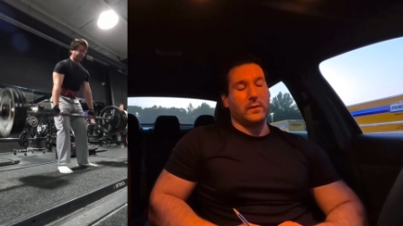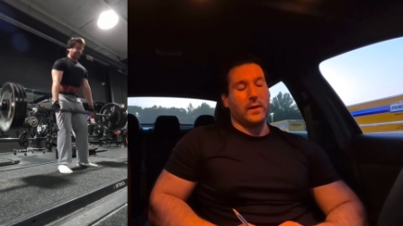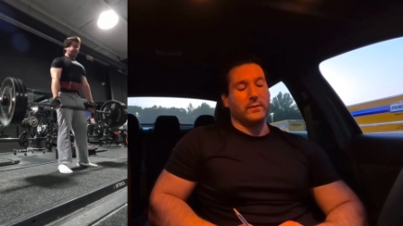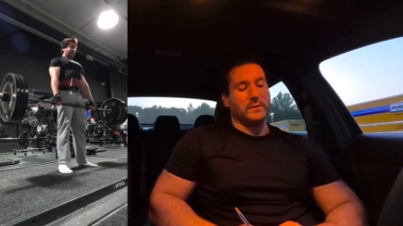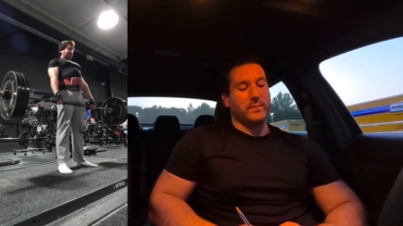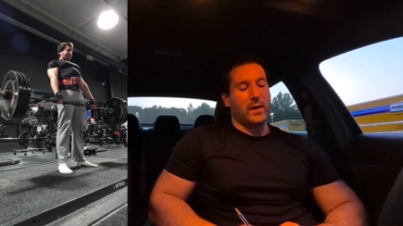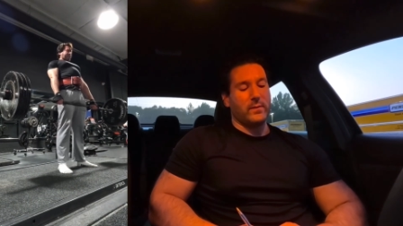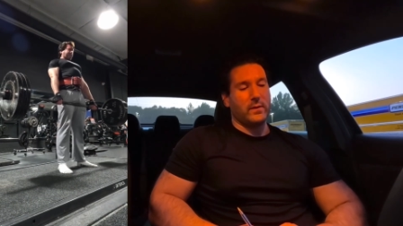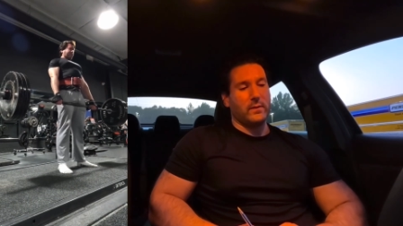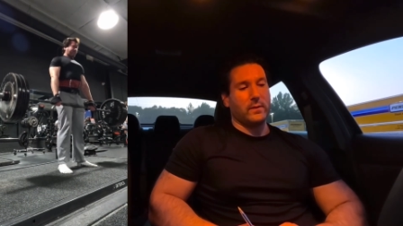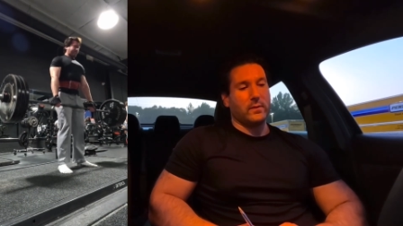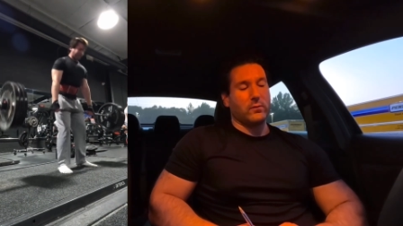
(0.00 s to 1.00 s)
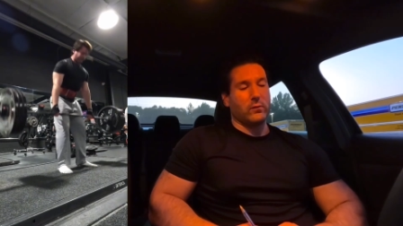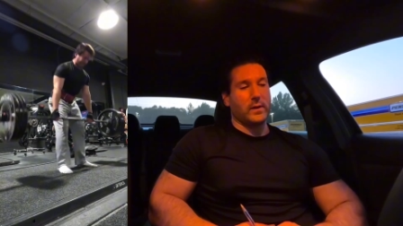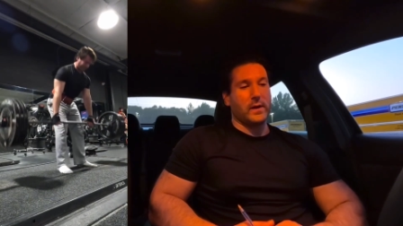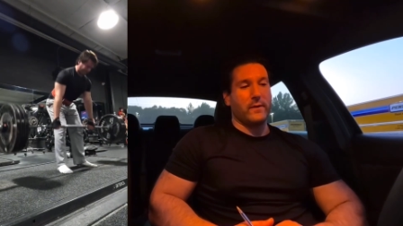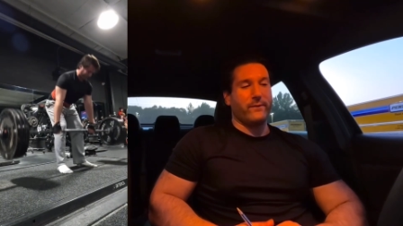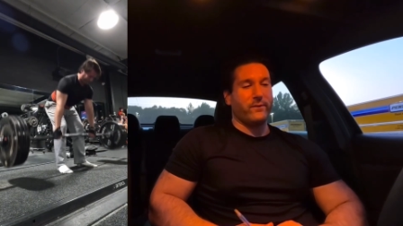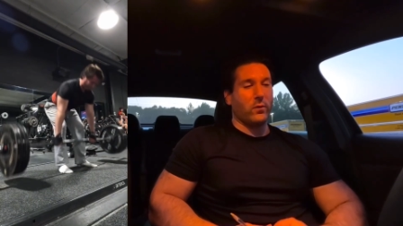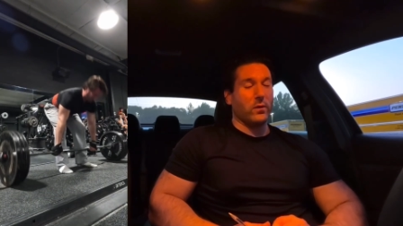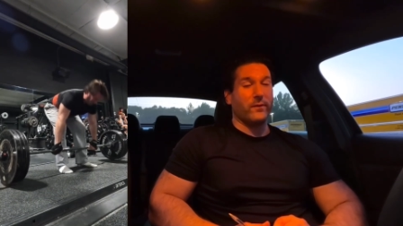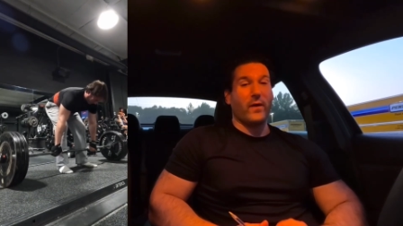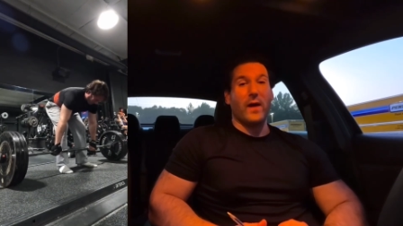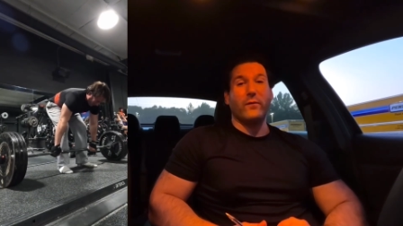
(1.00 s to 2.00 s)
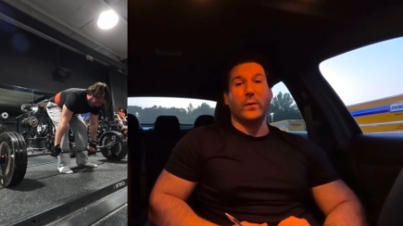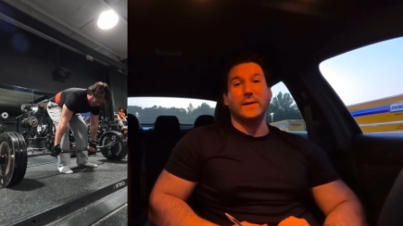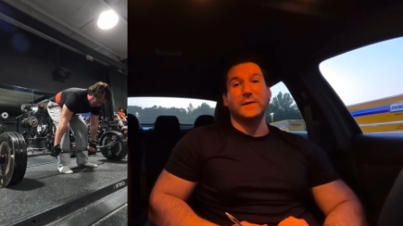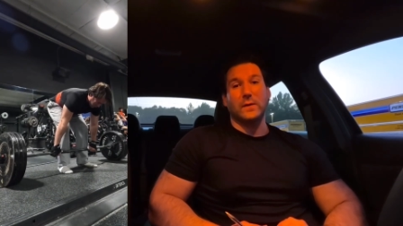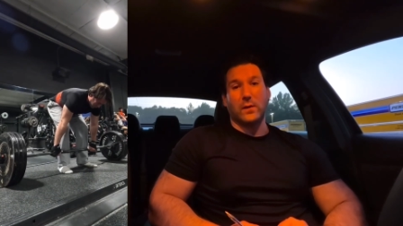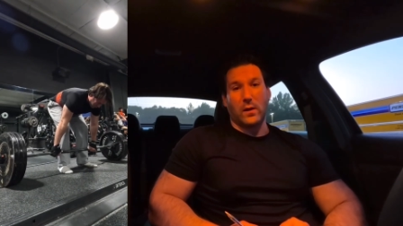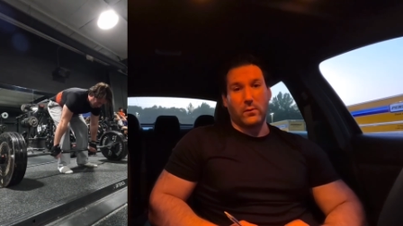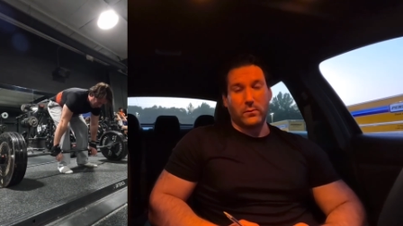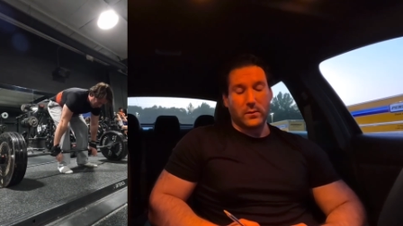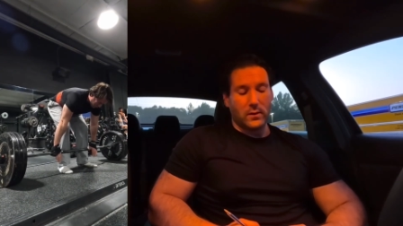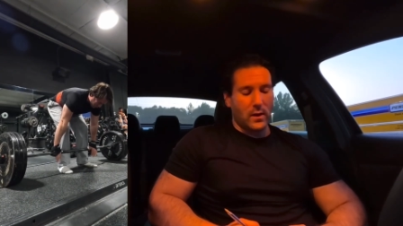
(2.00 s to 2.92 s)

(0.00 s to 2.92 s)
That was maybe 3, 4, 5 weeks ago.